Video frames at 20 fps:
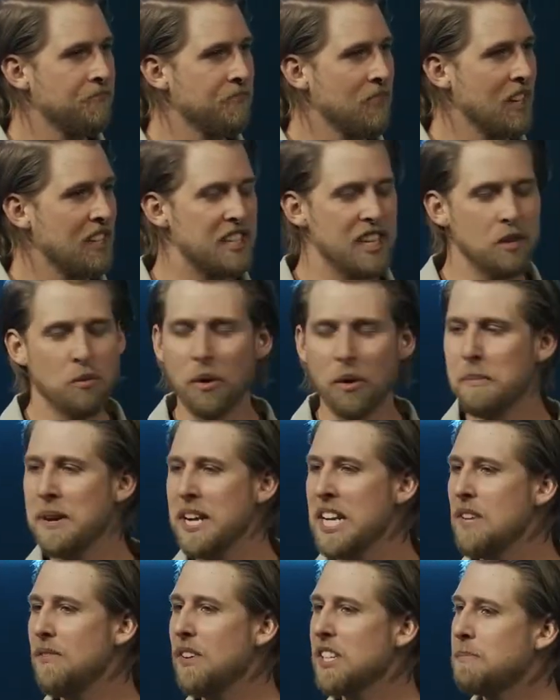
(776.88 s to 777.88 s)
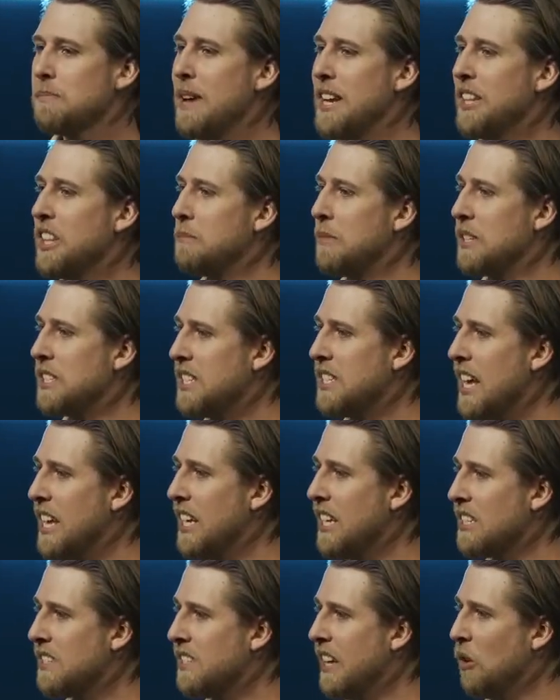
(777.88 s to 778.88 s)
See, where many of us make the mistake
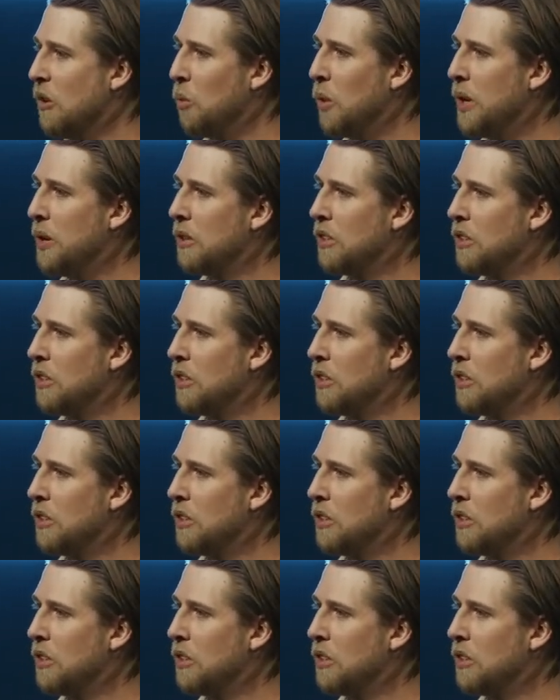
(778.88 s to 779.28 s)
is that we'll